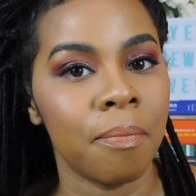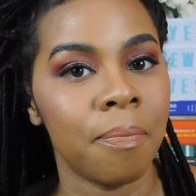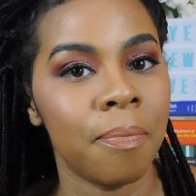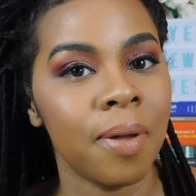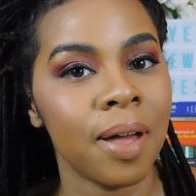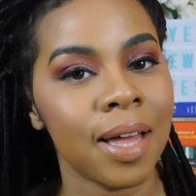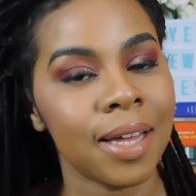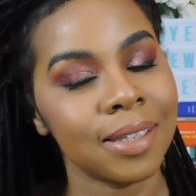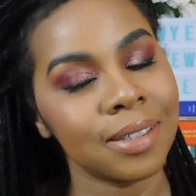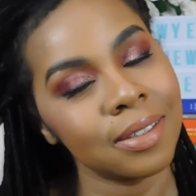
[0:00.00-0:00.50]

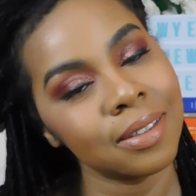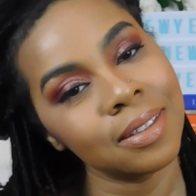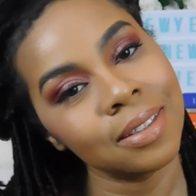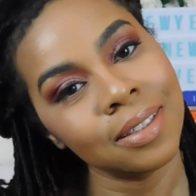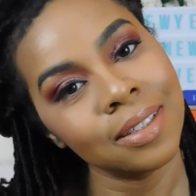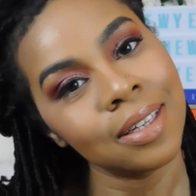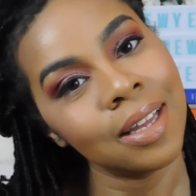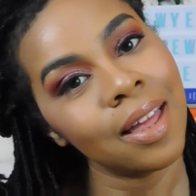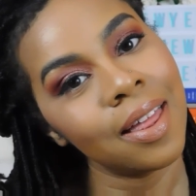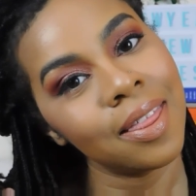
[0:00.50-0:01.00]
But
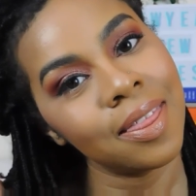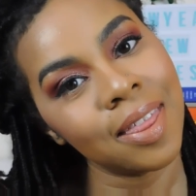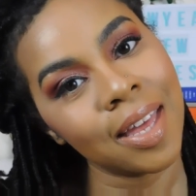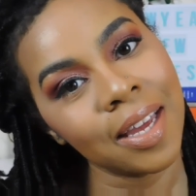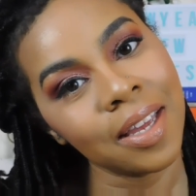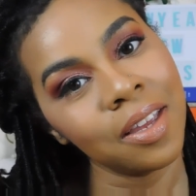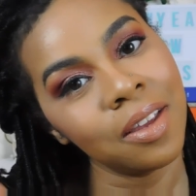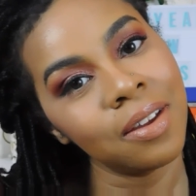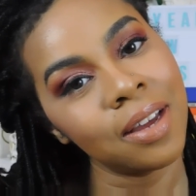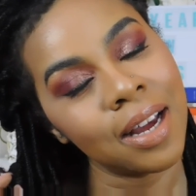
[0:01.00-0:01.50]

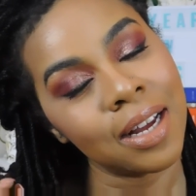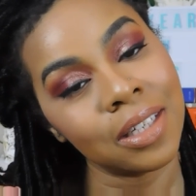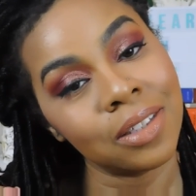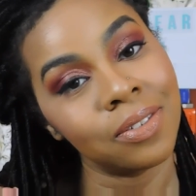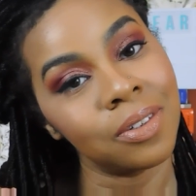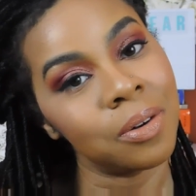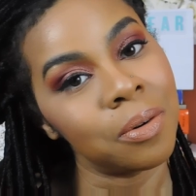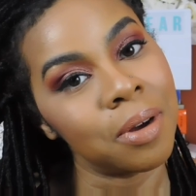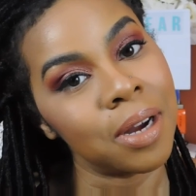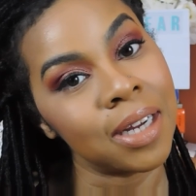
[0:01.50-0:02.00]
thank you guys
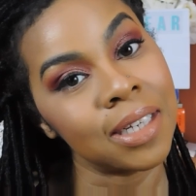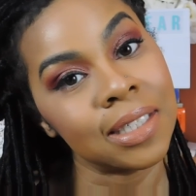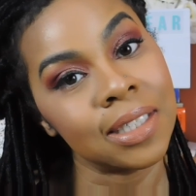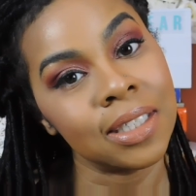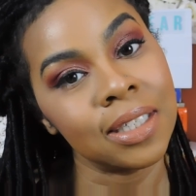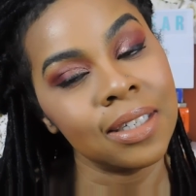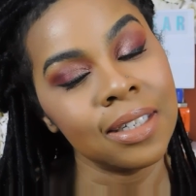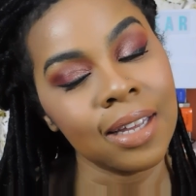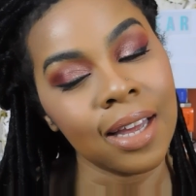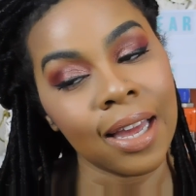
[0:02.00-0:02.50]
for
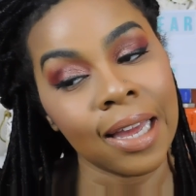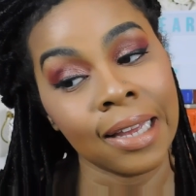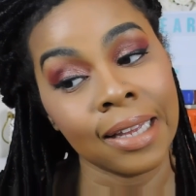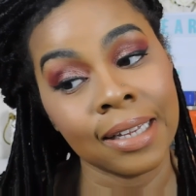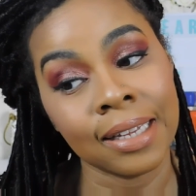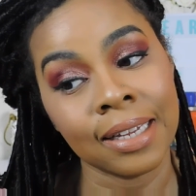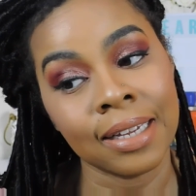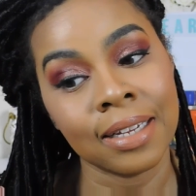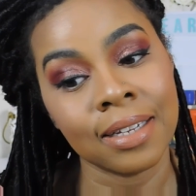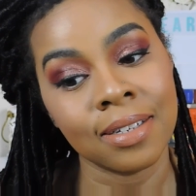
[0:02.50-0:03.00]
watching,
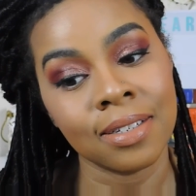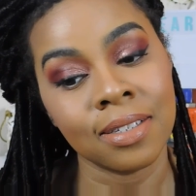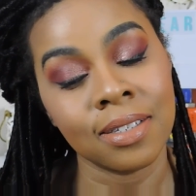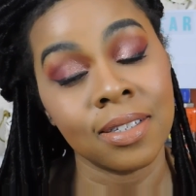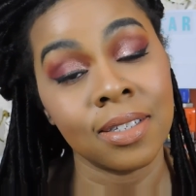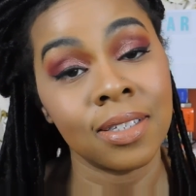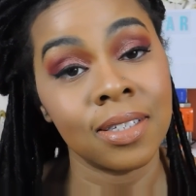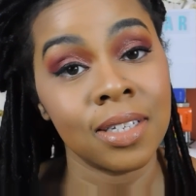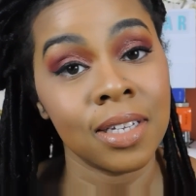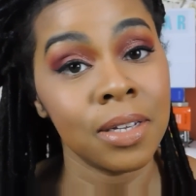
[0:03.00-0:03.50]
and
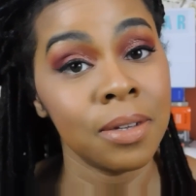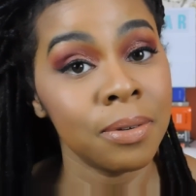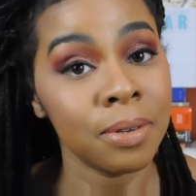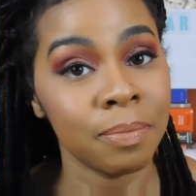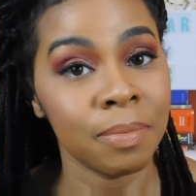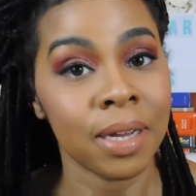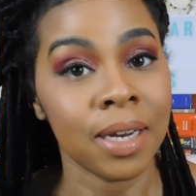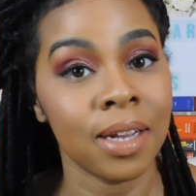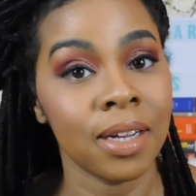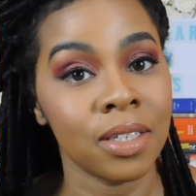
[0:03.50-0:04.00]
see you
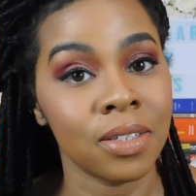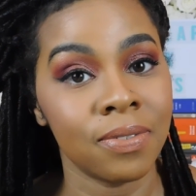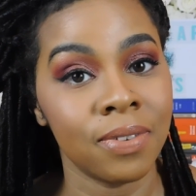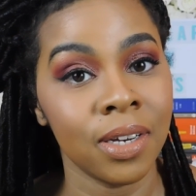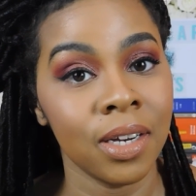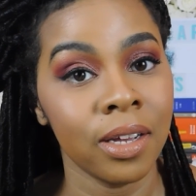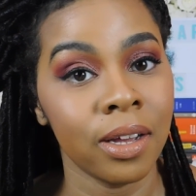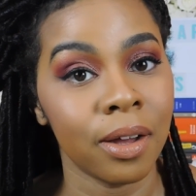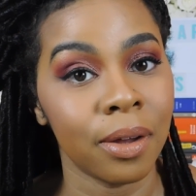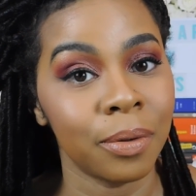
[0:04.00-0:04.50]
in my next
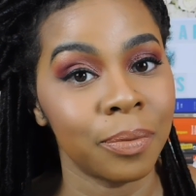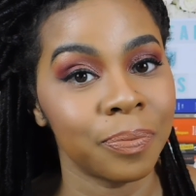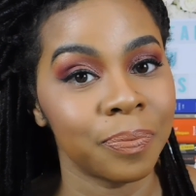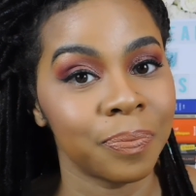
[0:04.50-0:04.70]
video.